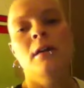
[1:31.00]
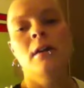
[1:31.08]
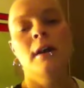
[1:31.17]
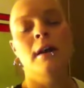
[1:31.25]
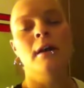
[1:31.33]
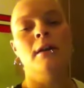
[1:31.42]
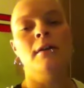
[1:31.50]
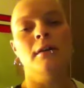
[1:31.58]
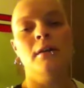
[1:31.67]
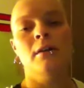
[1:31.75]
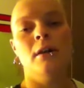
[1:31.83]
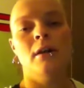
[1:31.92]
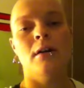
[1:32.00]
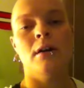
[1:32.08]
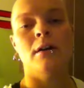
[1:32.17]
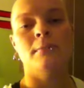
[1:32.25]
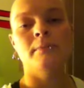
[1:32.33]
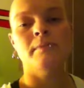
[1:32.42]
And
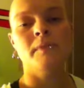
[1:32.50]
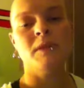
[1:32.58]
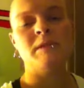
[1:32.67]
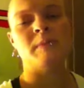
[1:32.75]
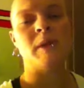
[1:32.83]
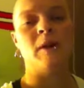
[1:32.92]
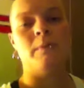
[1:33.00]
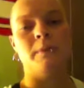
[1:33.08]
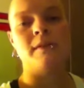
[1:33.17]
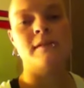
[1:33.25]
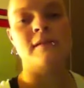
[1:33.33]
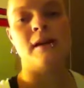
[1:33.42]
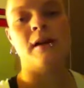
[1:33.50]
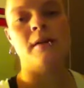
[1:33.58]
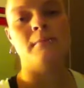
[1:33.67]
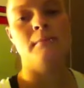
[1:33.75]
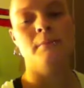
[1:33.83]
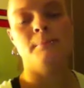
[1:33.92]
um, it's been helping
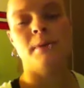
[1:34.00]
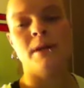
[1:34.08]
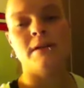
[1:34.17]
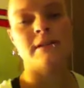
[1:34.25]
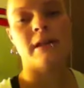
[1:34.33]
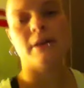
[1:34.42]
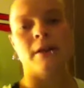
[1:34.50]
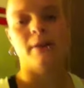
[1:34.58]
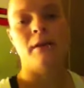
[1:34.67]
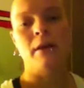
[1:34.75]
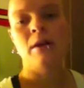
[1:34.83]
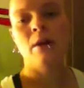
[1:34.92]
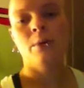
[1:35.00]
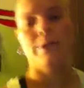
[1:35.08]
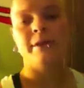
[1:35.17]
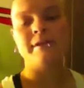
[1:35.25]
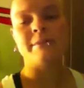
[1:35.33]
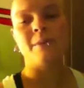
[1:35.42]
some, but it's like when
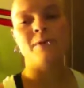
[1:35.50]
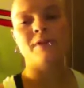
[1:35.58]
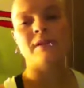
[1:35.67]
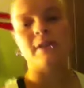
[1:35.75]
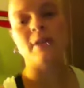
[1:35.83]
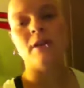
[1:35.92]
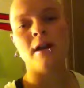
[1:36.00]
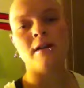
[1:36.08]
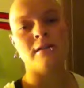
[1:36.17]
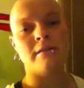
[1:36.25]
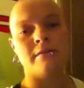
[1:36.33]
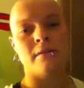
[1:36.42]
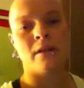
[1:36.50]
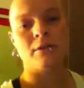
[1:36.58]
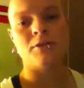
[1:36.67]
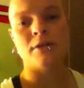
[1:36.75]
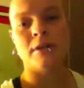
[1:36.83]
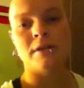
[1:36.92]
I smoke cigarettes,
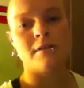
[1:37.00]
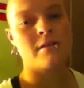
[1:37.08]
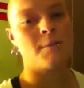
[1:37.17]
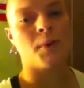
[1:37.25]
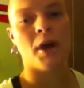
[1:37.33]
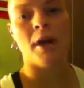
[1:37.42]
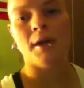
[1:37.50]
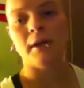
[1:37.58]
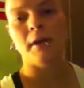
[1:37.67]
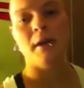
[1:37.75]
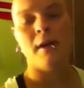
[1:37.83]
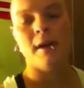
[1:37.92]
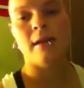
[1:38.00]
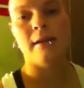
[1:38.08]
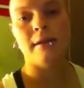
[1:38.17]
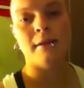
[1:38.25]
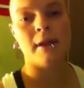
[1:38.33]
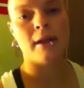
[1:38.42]
drink Sprite,
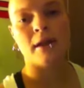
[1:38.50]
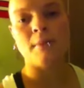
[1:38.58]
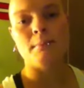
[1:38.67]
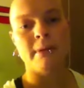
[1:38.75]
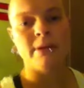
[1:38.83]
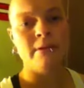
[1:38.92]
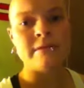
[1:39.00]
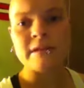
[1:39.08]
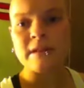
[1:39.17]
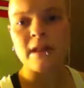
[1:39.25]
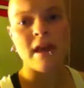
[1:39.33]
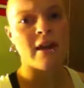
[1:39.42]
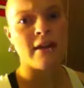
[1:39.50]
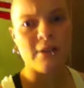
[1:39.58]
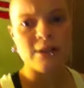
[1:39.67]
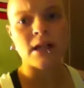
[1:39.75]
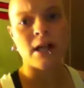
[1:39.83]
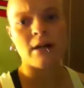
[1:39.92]
anything, it burns the
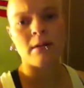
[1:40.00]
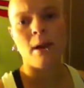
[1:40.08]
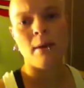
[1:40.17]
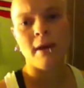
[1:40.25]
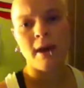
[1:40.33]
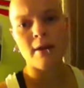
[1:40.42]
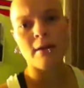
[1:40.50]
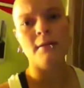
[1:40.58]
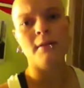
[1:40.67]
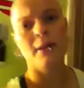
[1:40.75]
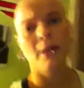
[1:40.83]
hell out of my mouth.